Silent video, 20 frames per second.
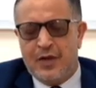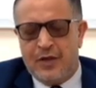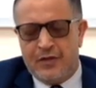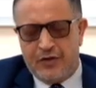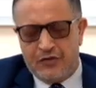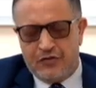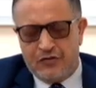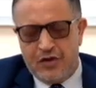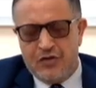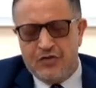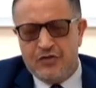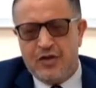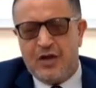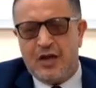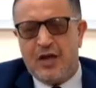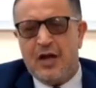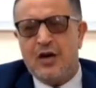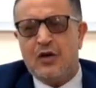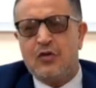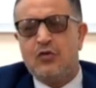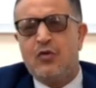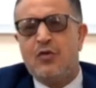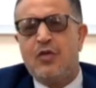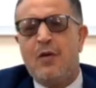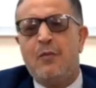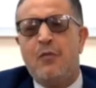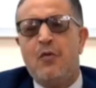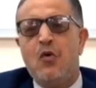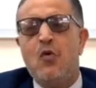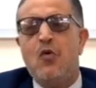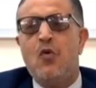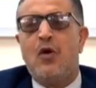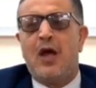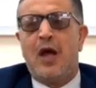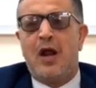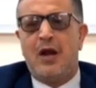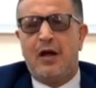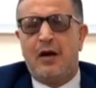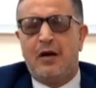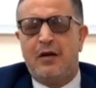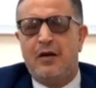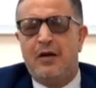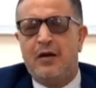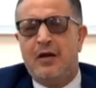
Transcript: They change the color to the blue color.